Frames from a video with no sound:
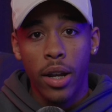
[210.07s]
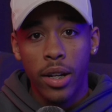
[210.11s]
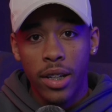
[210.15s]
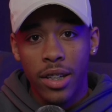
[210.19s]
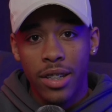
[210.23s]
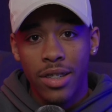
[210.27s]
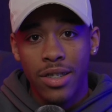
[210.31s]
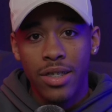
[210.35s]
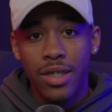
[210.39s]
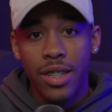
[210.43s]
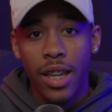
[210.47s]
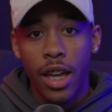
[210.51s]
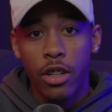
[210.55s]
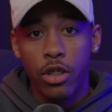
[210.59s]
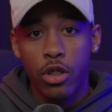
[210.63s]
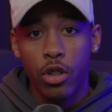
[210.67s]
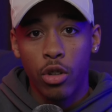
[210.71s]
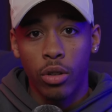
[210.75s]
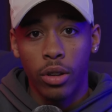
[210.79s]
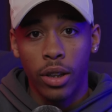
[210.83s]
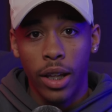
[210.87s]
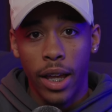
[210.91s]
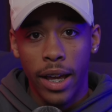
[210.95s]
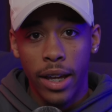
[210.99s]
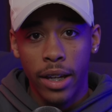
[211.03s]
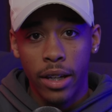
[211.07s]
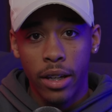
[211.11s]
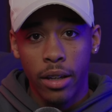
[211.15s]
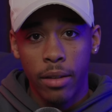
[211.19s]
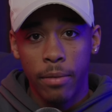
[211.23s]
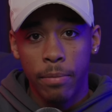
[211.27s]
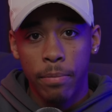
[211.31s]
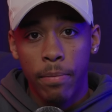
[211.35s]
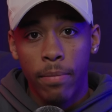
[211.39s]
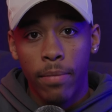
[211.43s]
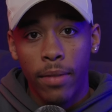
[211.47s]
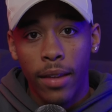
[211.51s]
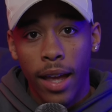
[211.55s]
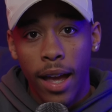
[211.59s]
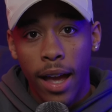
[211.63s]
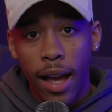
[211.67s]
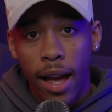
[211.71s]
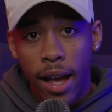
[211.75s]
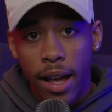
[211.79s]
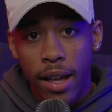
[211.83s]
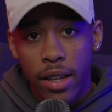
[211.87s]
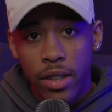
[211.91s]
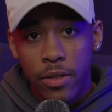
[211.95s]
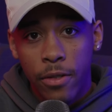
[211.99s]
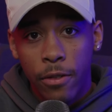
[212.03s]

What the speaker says: and extend your leg as